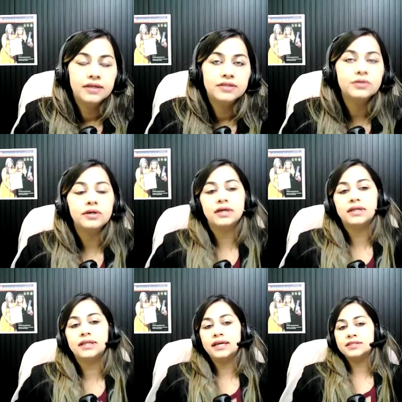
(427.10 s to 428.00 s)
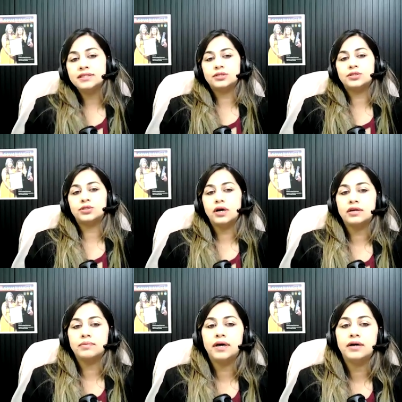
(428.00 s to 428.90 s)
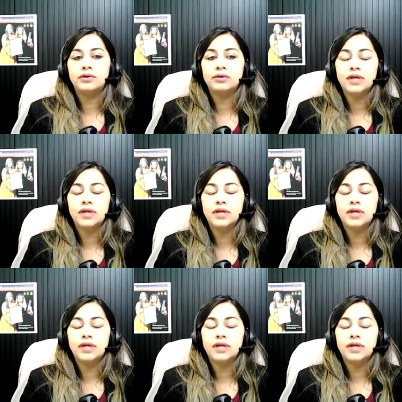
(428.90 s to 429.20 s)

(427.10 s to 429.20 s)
So let's talk about